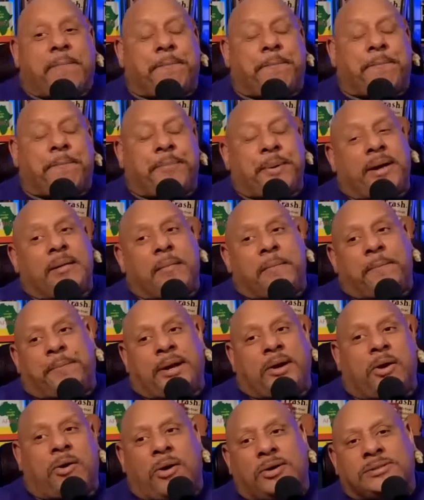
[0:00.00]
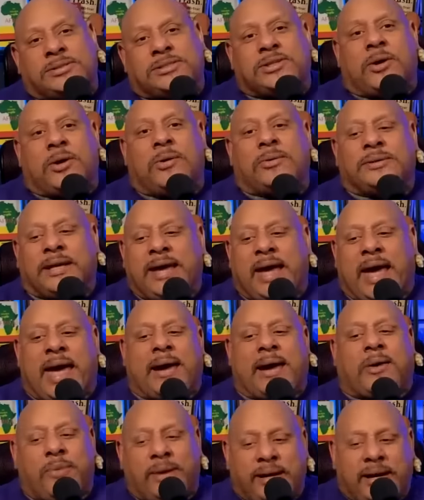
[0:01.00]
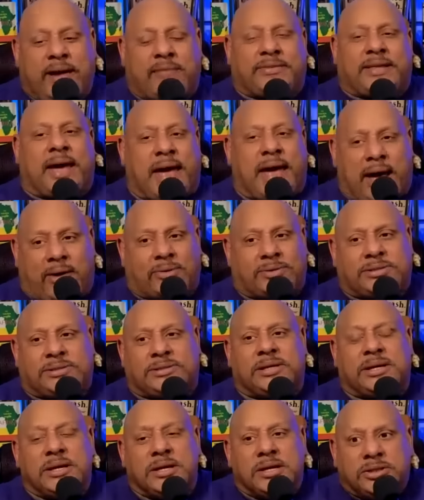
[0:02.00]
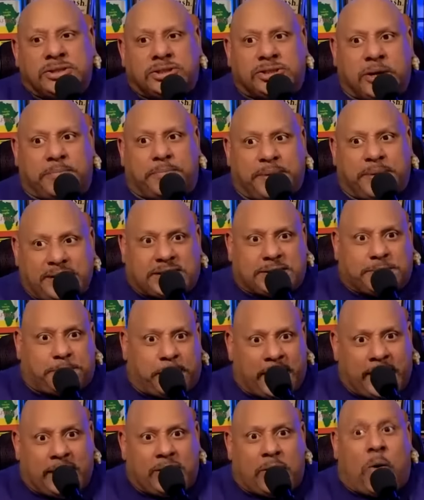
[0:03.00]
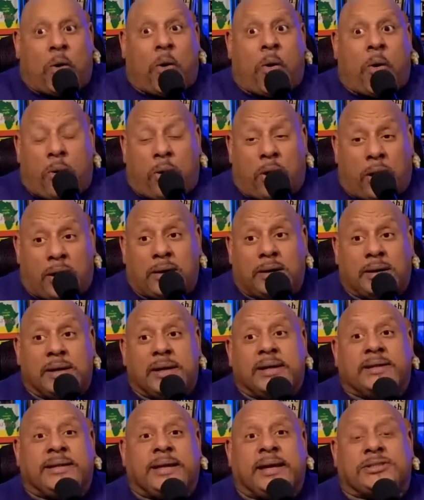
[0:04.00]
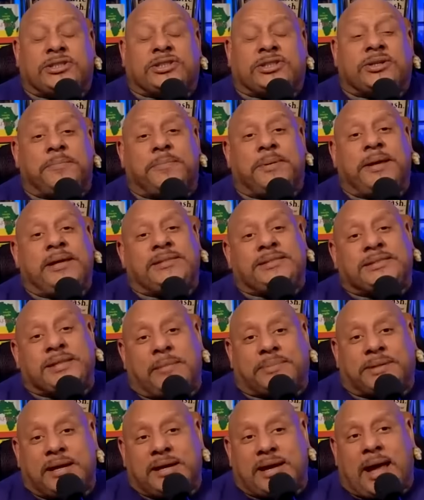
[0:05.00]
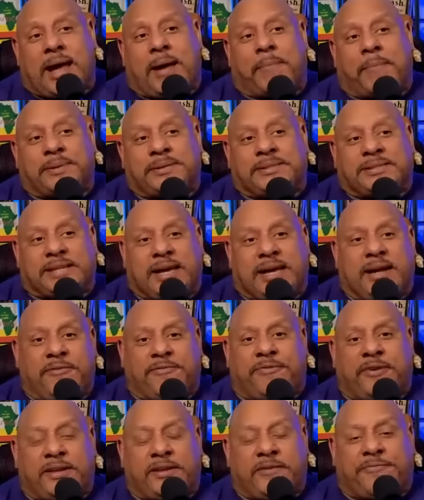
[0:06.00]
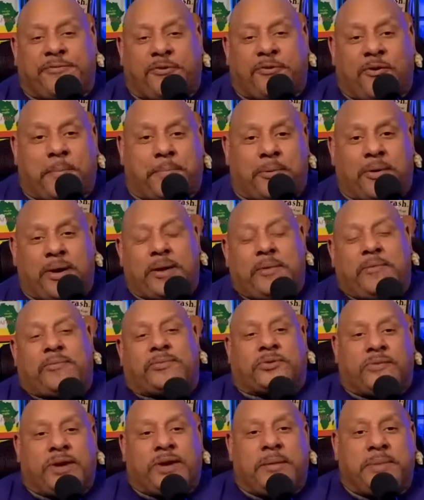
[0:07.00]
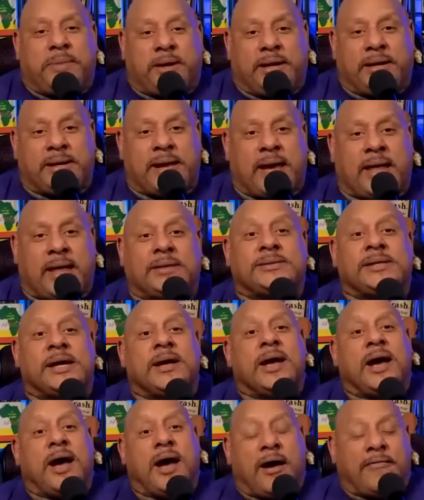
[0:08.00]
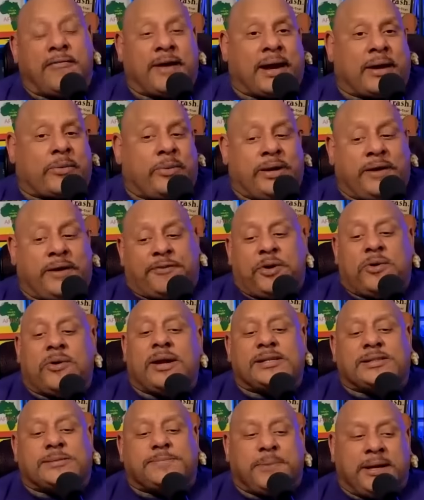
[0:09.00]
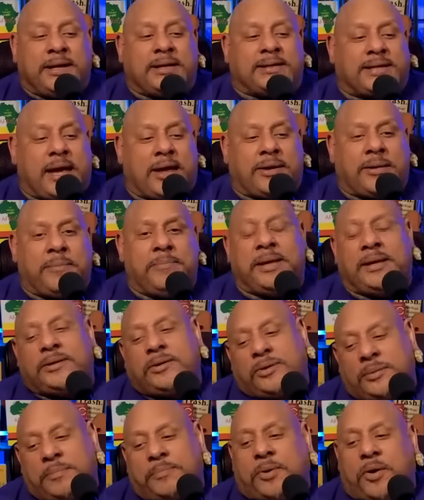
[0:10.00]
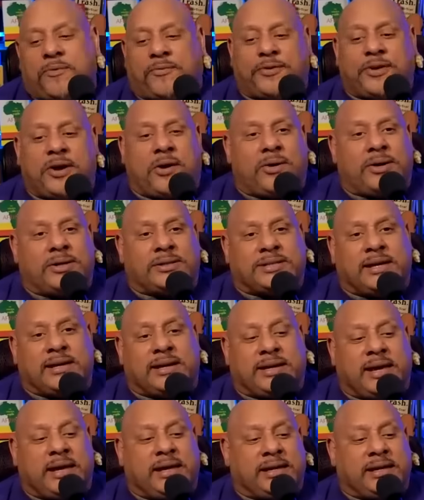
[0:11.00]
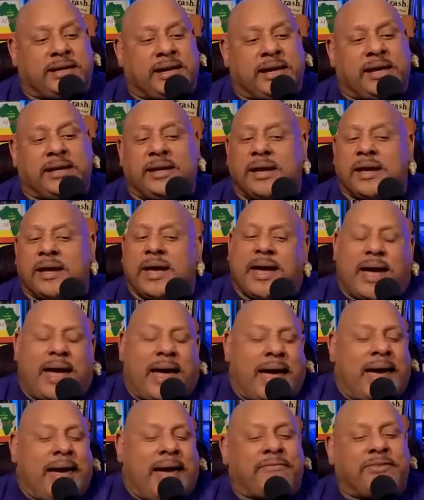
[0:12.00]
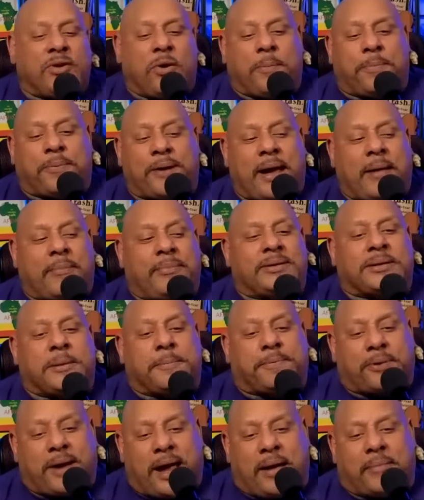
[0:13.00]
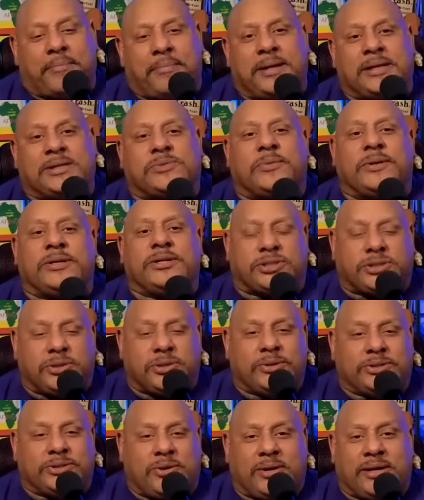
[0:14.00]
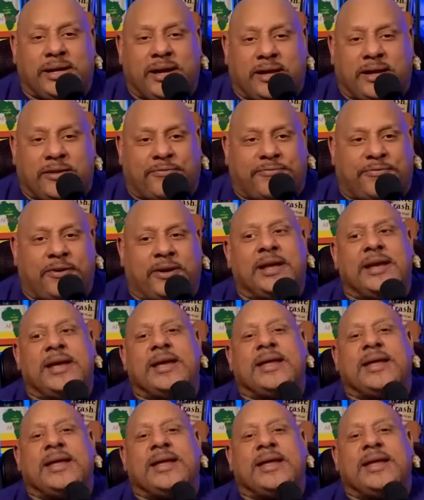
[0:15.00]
but but also the equity of the house should be split or there should be something compensated for the $4.3 million of equity. If you're going to split it down the middle and both of y'all going to take care of the kid, I have no problem The problem is when the shoe is on the other foot,